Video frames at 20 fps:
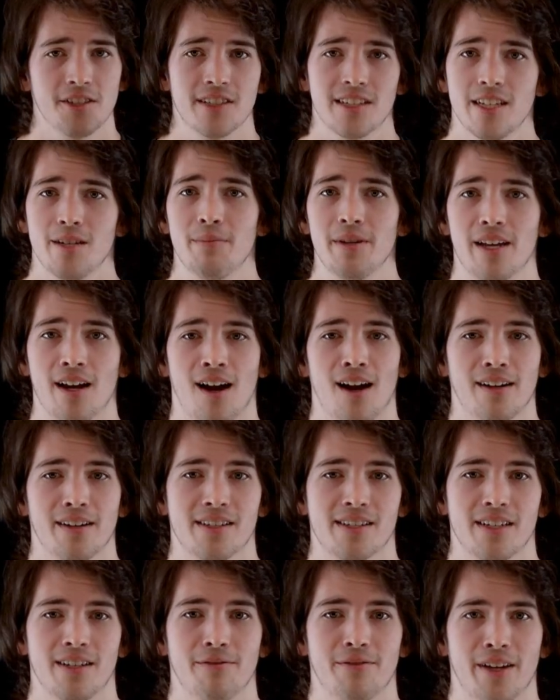you just need to be
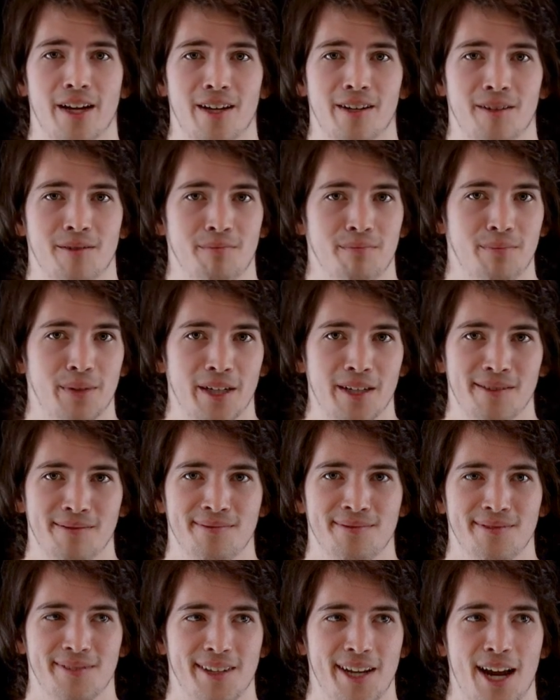cognizant of that, but
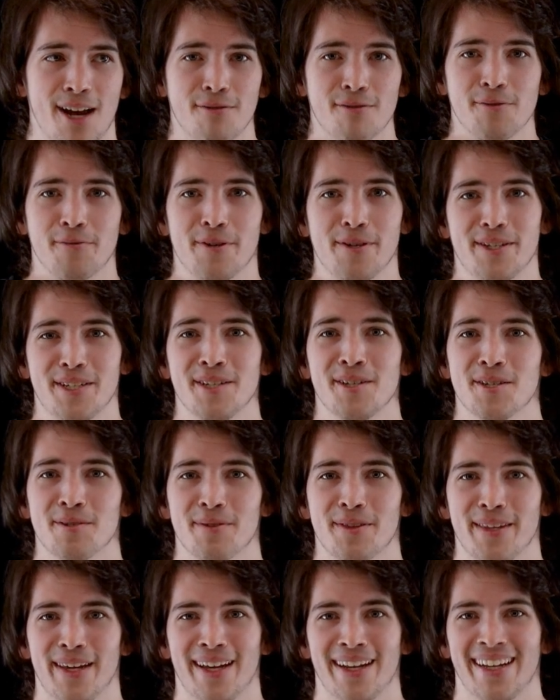everyone deals
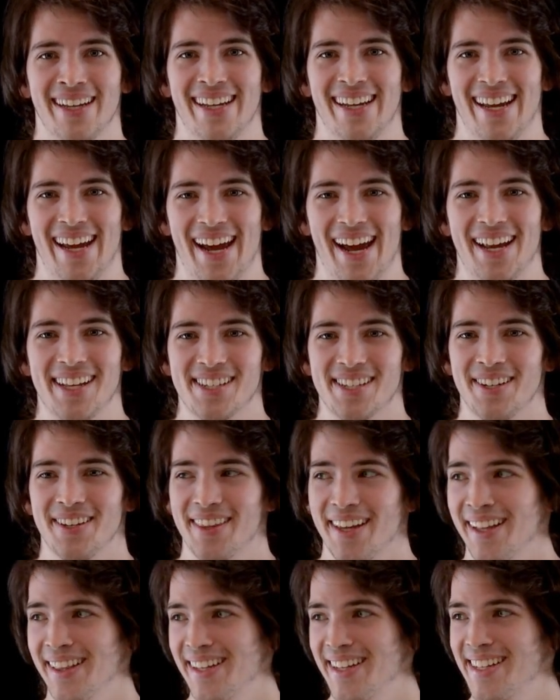with that. And so
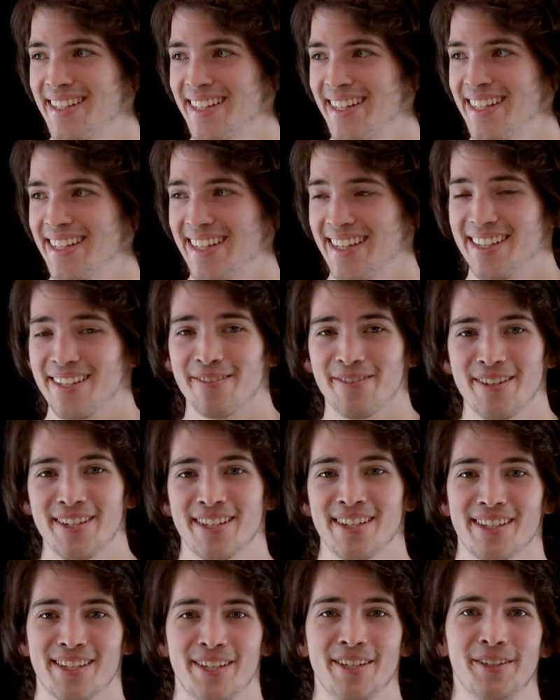that leads us into
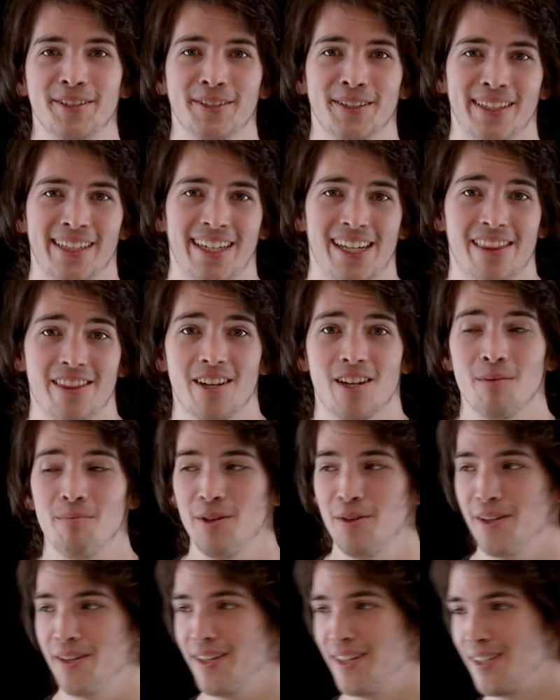reason two, the
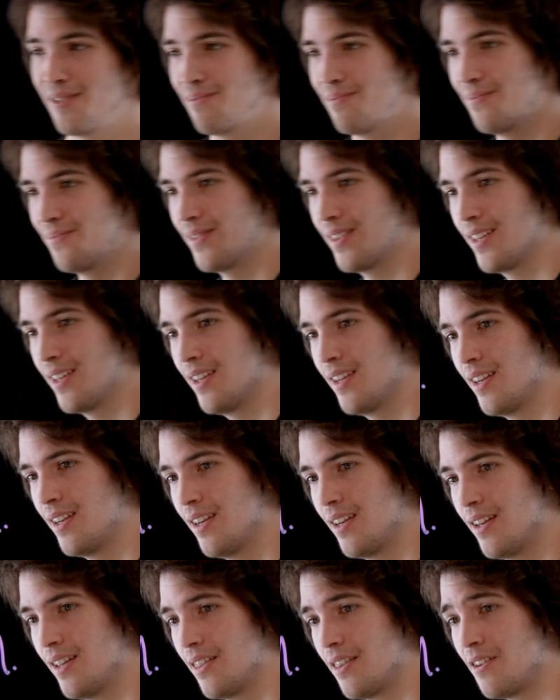community.
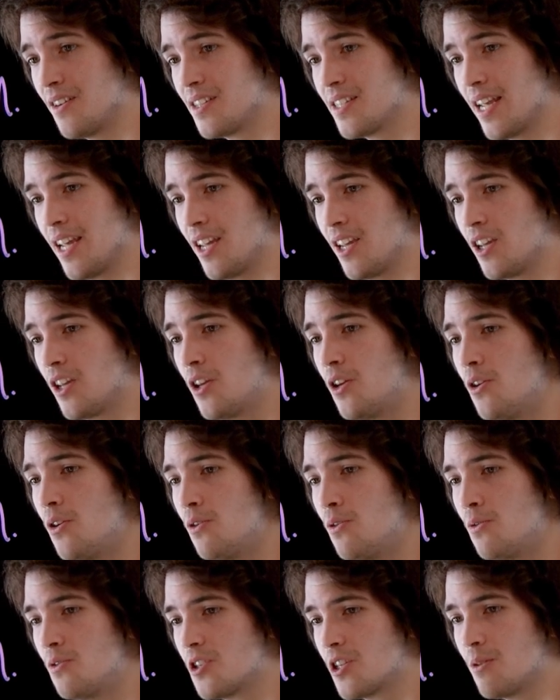There's a
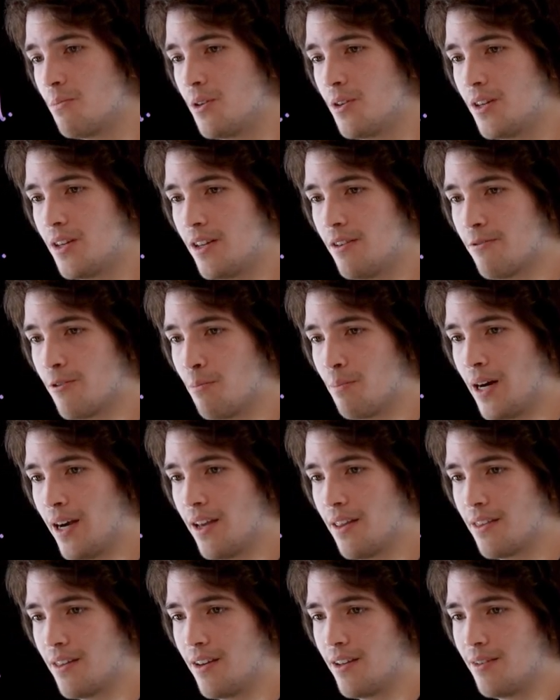huge community for
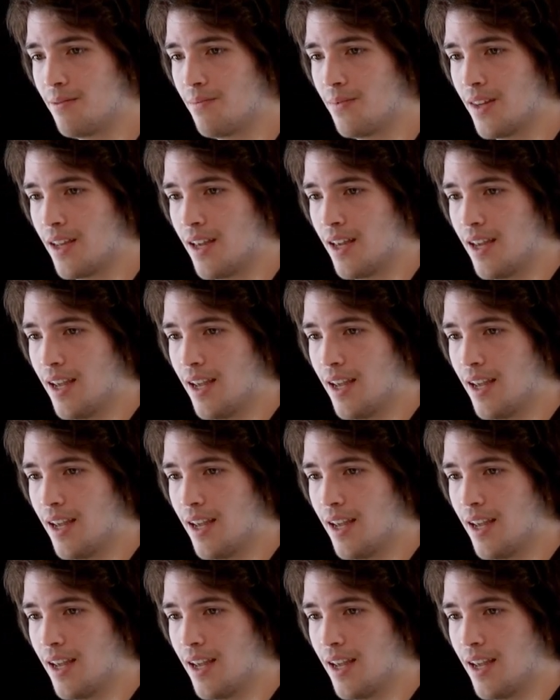Python.